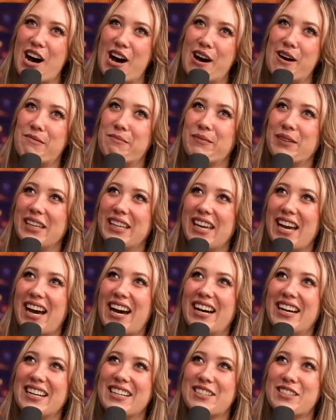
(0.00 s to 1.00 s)
Um,
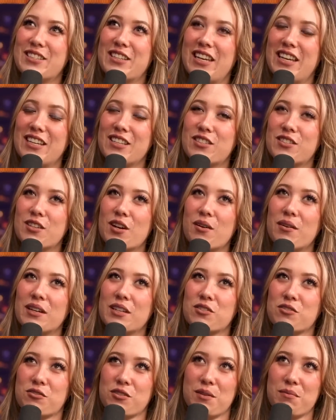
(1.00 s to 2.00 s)
yeah, it's he's so
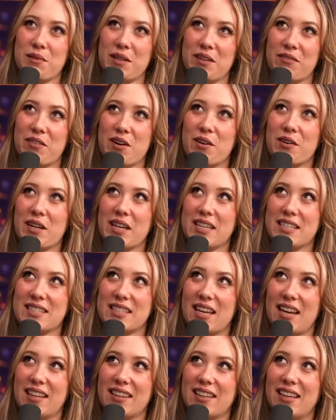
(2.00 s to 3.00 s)
extremely
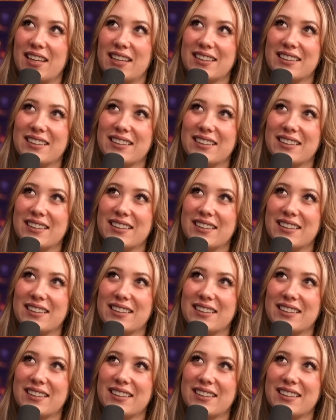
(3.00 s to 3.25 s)
focused that